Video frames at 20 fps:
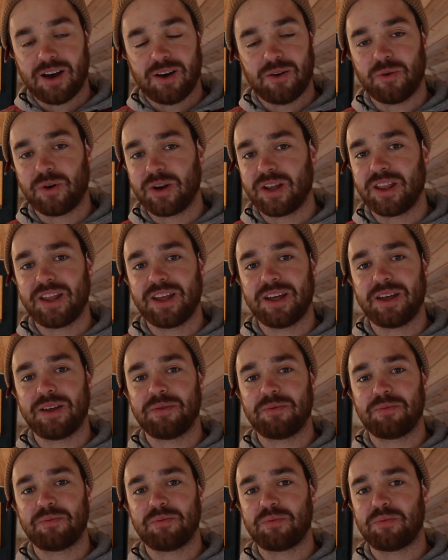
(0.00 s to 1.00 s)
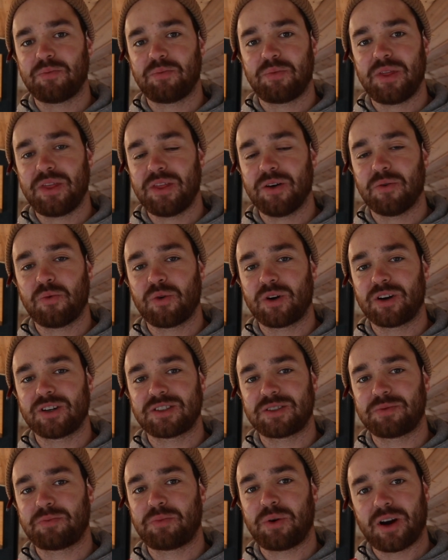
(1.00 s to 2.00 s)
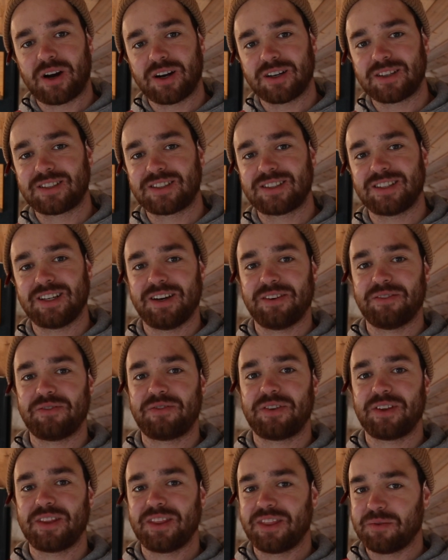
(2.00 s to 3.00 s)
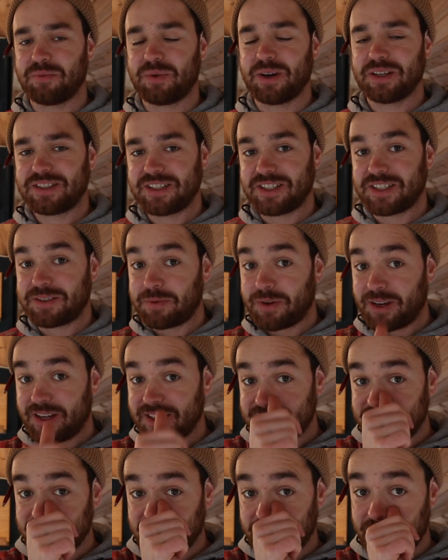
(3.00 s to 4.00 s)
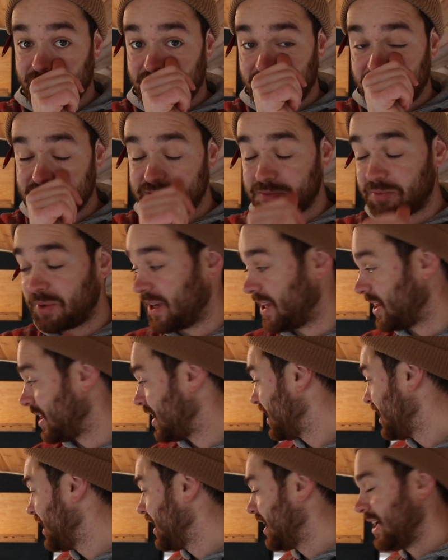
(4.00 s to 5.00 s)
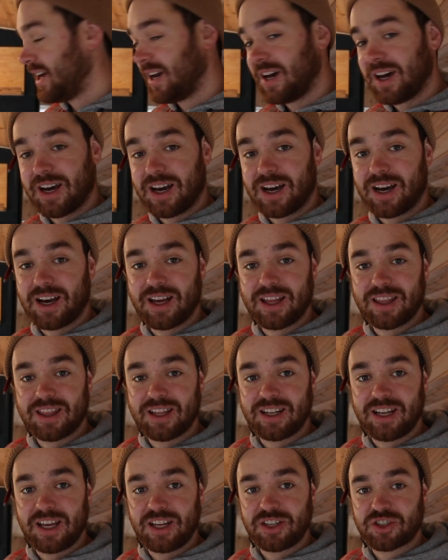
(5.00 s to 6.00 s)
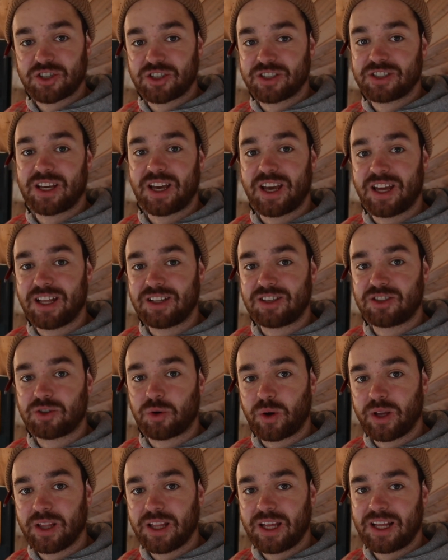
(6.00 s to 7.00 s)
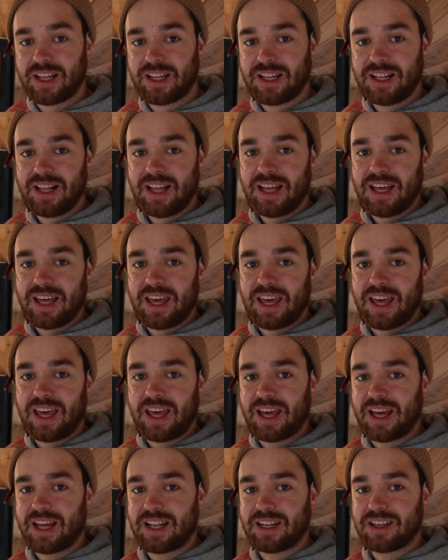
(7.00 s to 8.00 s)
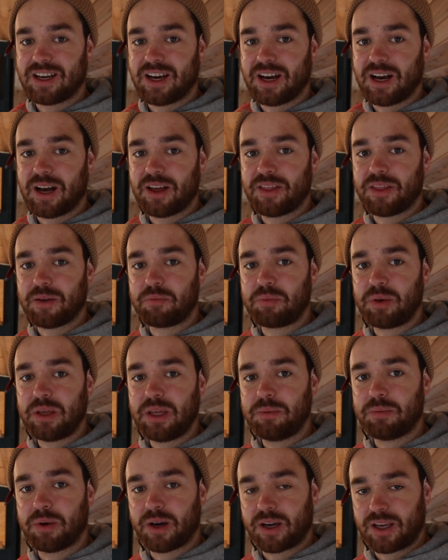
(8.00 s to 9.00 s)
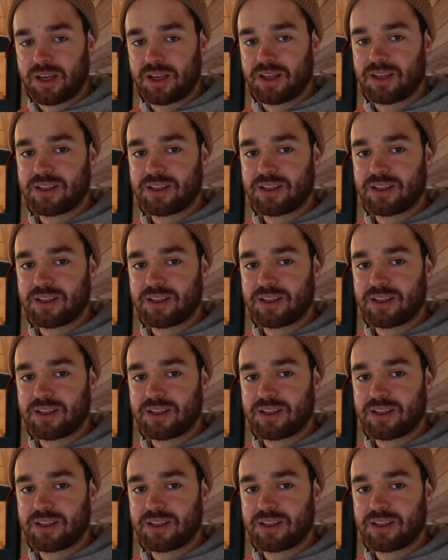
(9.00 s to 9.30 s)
one of the worst parts of the bus experience so far has been the Nature's Head toilet and the pee bucket